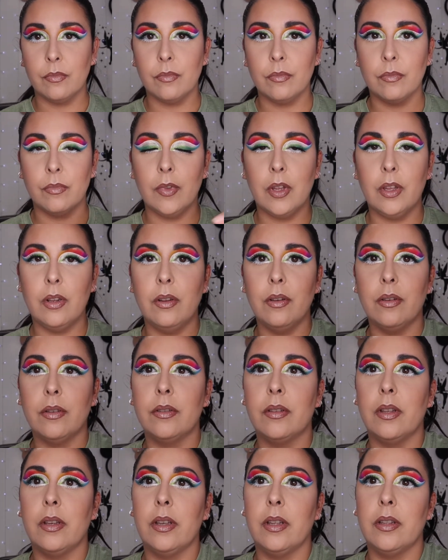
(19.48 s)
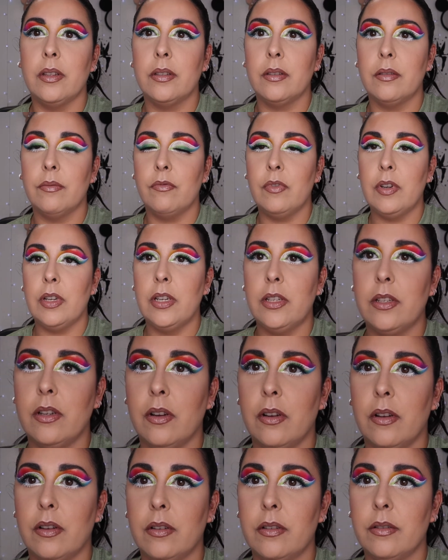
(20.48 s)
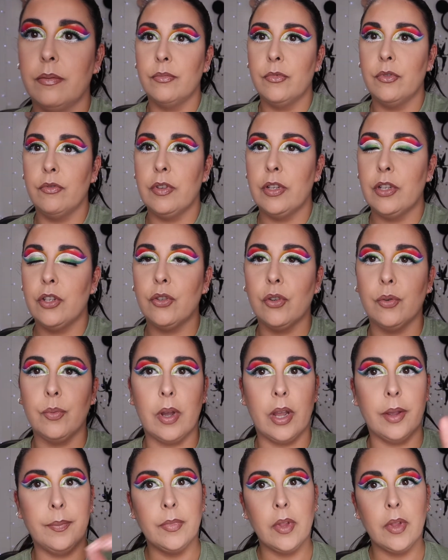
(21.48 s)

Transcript: It looks like it's really dark. I'm not really sure why.